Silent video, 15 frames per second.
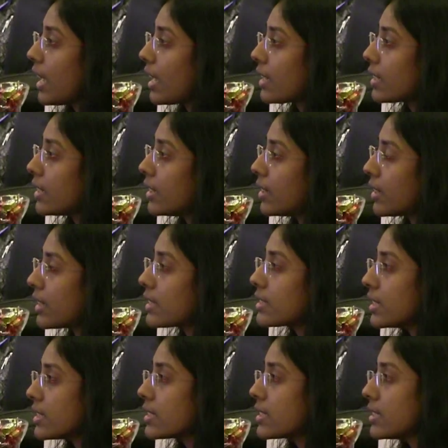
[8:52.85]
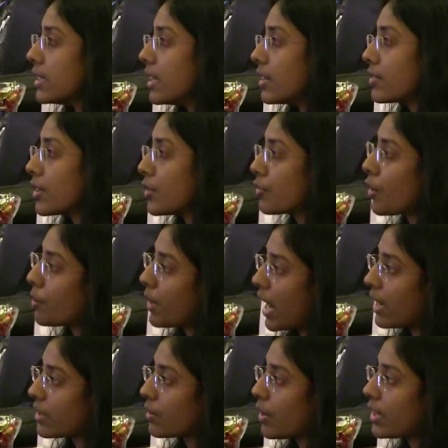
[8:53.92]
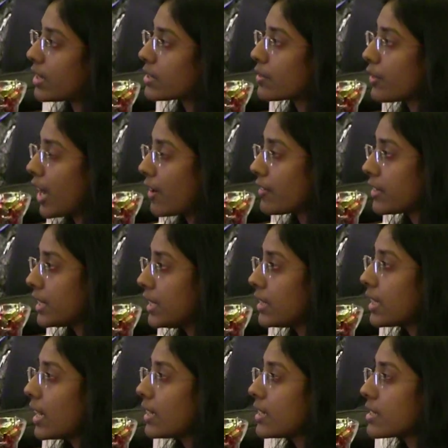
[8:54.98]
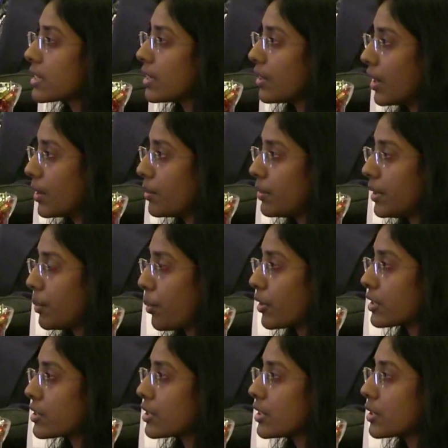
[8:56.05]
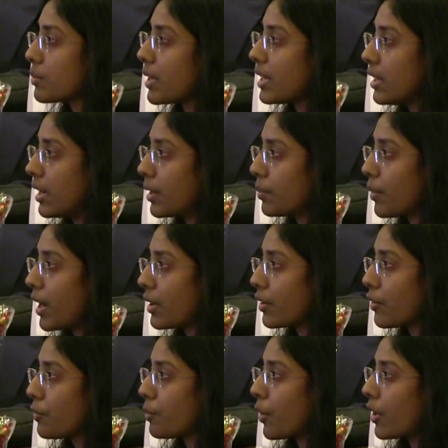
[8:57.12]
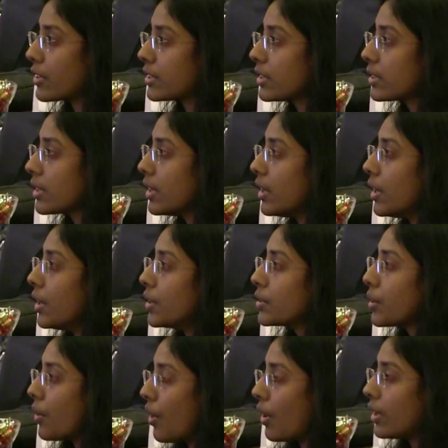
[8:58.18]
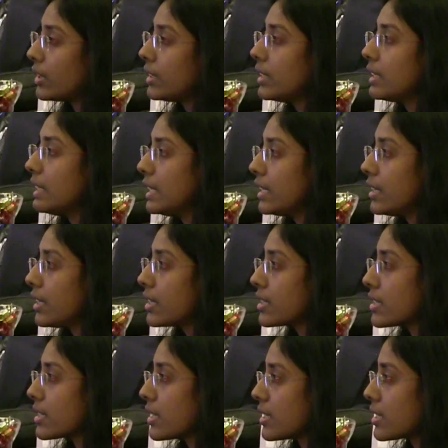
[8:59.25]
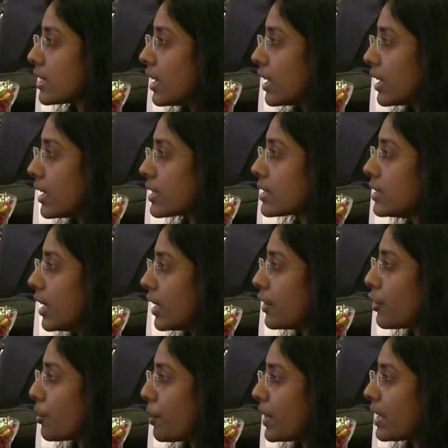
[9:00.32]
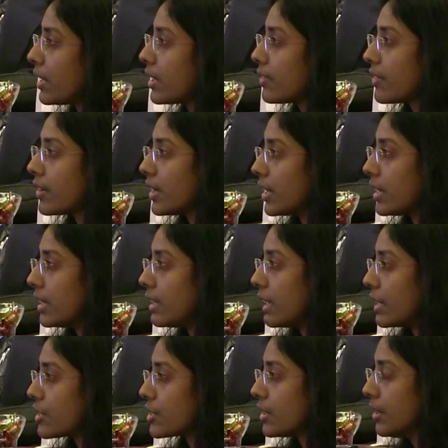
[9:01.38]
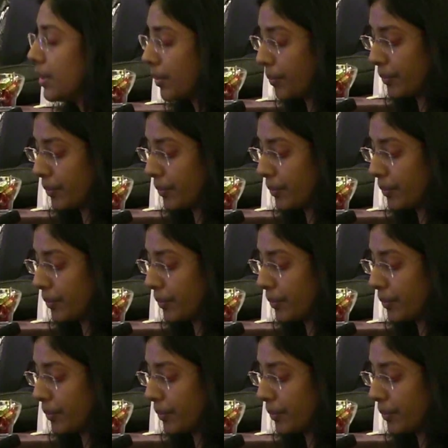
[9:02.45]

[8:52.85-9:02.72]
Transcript: And since from chi-square test we have seen that it's a deposition is my non-Markov process, so all the lineages is non-repetitive in nature.